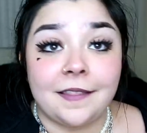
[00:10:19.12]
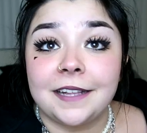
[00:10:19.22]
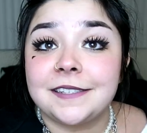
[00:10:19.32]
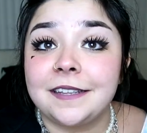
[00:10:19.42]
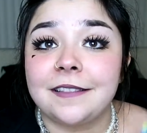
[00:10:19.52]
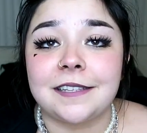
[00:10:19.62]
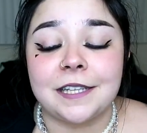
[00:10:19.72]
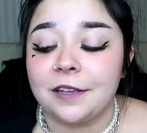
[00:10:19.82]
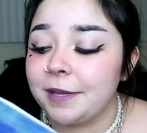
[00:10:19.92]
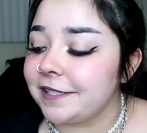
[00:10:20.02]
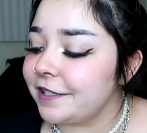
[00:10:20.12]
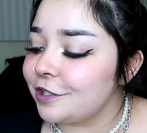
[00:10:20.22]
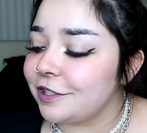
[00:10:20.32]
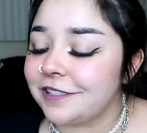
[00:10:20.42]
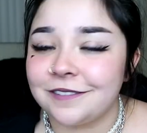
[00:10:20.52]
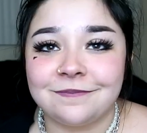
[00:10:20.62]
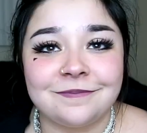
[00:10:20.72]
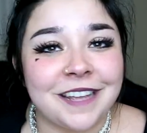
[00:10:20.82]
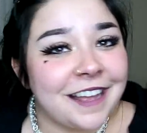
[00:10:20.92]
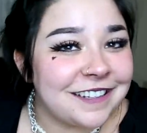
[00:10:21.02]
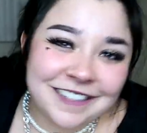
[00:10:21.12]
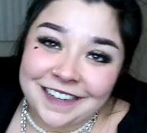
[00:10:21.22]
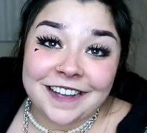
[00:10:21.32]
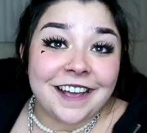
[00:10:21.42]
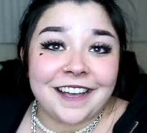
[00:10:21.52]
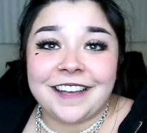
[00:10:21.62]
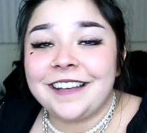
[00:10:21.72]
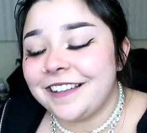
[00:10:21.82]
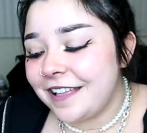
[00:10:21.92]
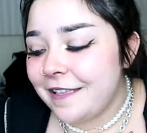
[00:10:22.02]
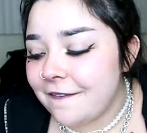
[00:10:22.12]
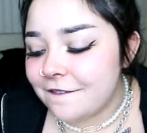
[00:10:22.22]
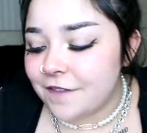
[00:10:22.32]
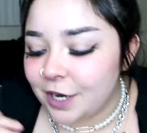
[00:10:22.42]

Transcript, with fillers: And that's it, that's how I make sigils. Ta-da!